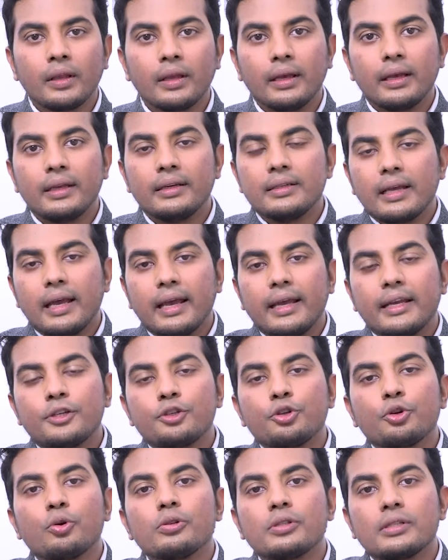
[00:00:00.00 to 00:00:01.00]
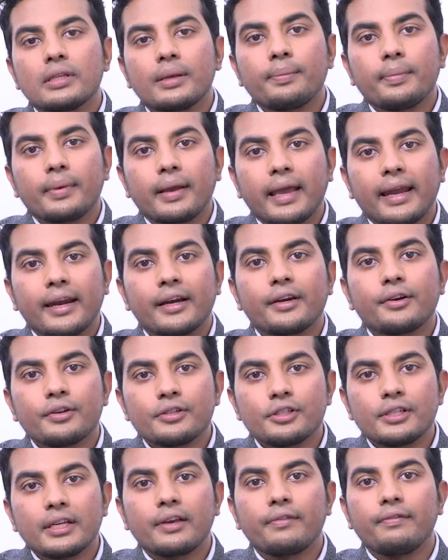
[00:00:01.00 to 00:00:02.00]
it shows some
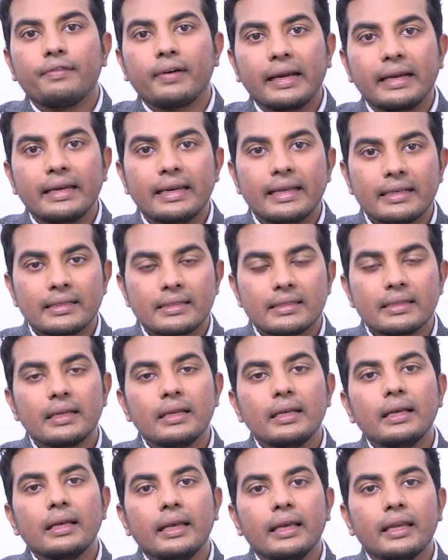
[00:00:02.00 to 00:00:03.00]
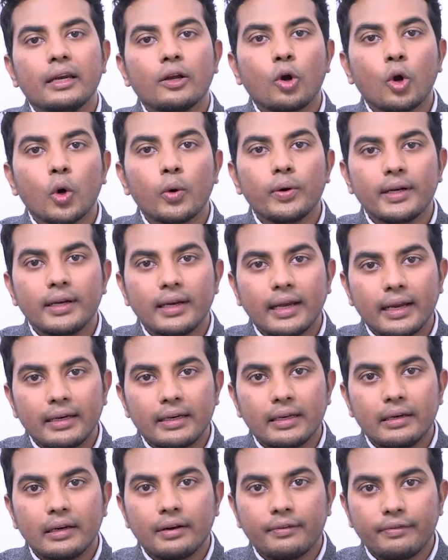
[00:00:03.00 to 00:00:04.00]
characteristic findings in a
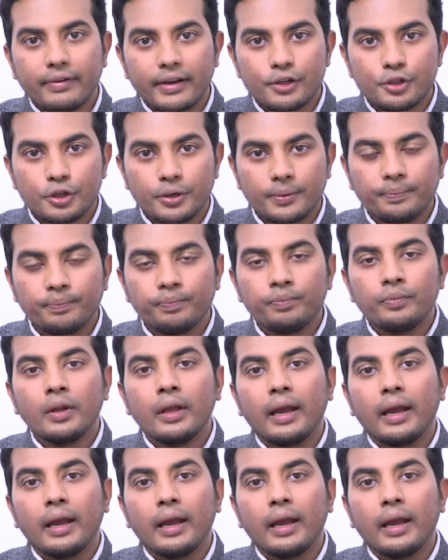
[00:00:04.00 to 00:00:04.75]
COVID-19 infection,